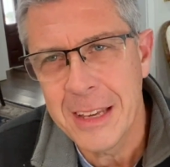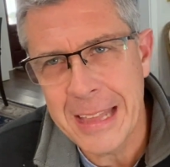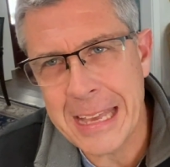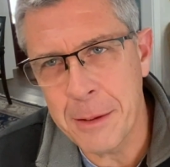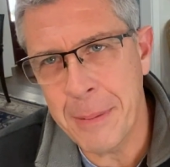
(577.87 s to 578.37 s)

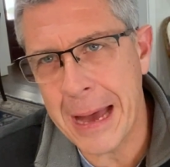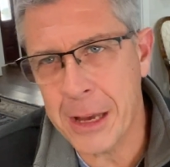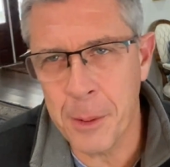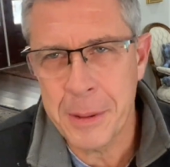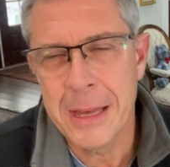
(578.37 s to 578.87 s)
They get
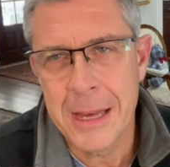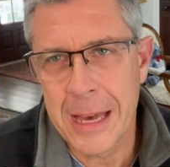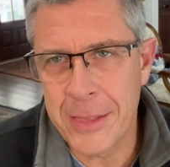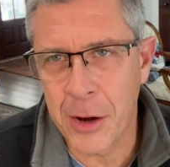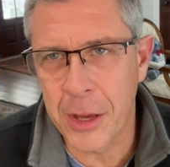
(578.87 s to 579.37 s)
back up
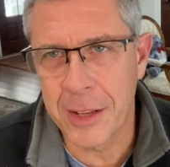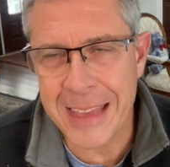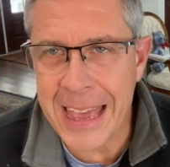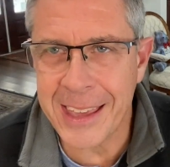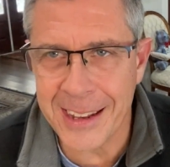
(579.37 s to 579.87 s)
and they're going to
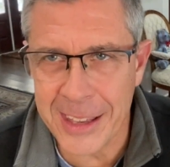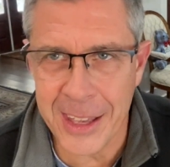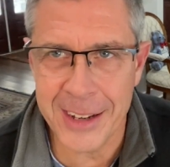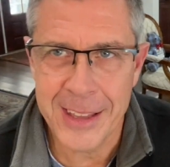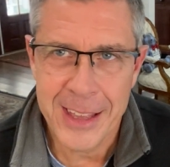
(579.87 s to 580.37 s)
take it
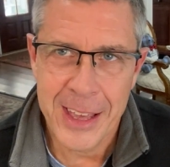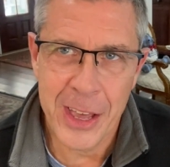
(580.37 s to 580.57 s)
again